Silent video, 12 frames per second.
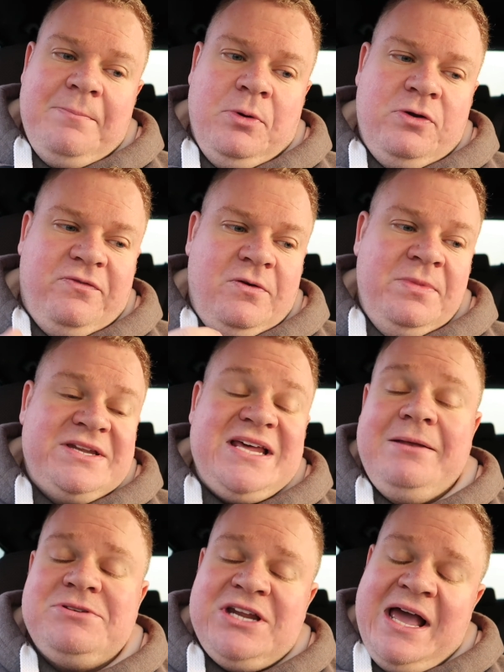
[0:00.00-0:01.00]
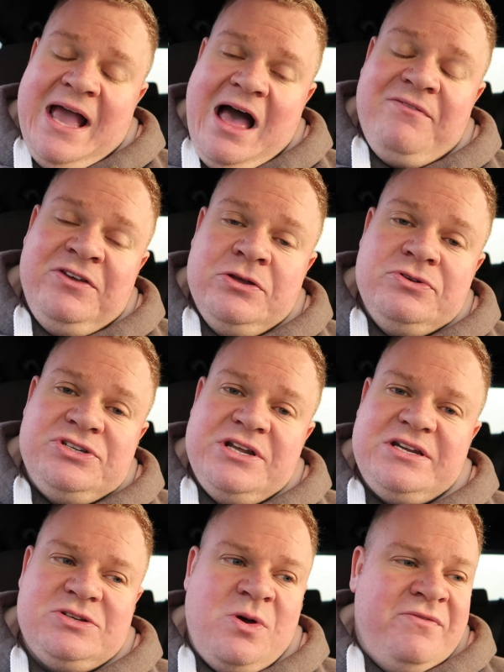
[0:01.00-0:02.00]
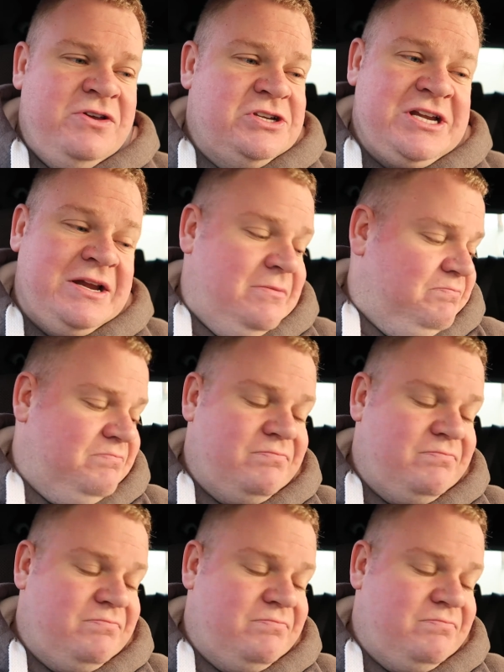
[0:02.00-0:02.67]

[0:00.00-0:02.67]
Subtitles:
But from the times that I have used it, so I've used it